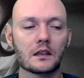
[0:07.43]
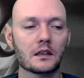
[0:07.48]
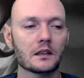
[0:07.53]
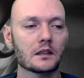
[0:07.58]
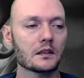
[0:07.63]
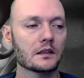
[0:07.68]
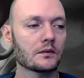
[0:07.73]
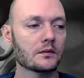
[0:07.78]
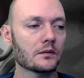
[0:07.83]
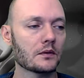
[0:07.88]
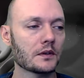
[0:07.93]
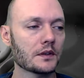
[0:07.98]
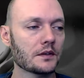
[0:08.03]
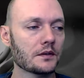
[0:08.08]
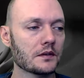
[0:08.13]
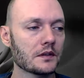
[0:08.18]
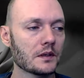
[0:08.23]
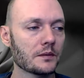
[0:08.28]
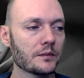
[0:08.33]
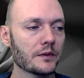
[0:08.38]
and what
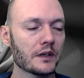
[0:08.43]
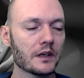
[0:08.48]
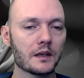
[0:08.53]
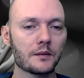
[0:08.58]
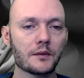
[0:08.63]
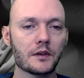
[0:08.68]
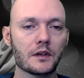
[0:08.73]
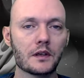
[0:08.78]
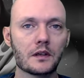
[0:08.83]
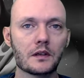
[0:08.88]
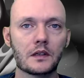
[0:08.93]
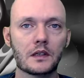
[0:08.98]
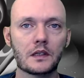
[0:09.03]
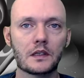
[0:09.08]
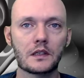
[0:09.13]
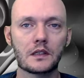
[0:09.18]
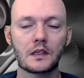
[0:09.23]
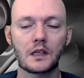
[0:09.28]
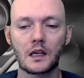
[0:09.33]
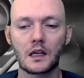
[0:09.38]
you see behind me here
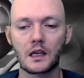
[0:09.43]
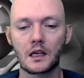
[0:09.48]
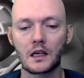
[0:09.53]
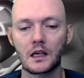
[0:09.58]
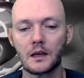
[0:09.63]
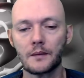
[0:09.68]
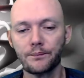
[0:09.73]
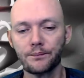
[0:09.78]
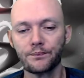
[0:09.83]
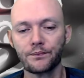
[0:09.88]
is an